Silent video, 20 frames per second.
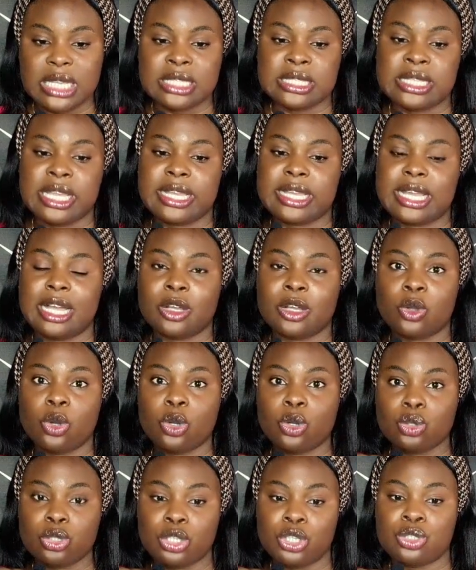then you can
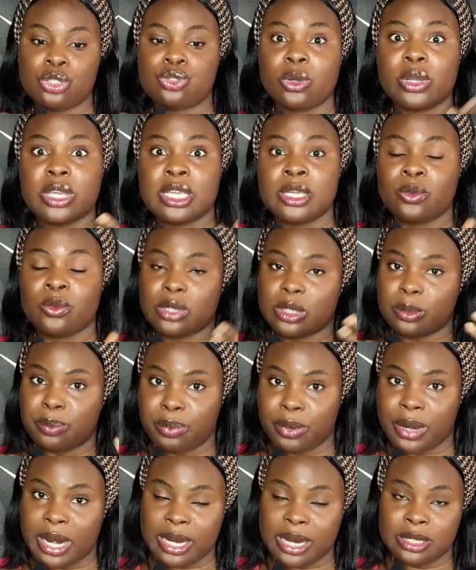go in with
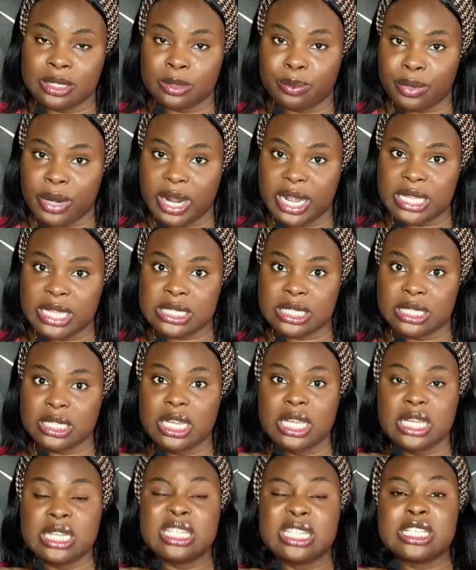the pricing.
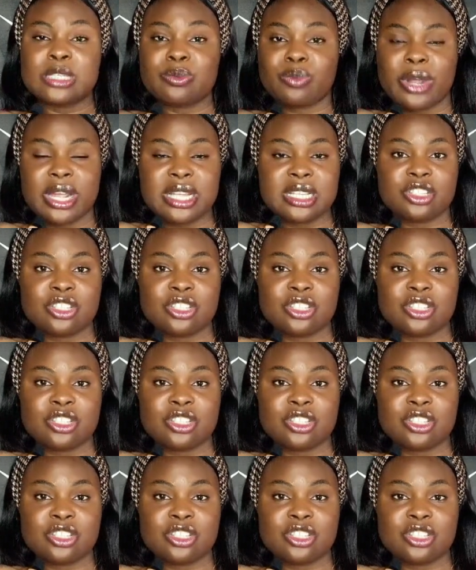This price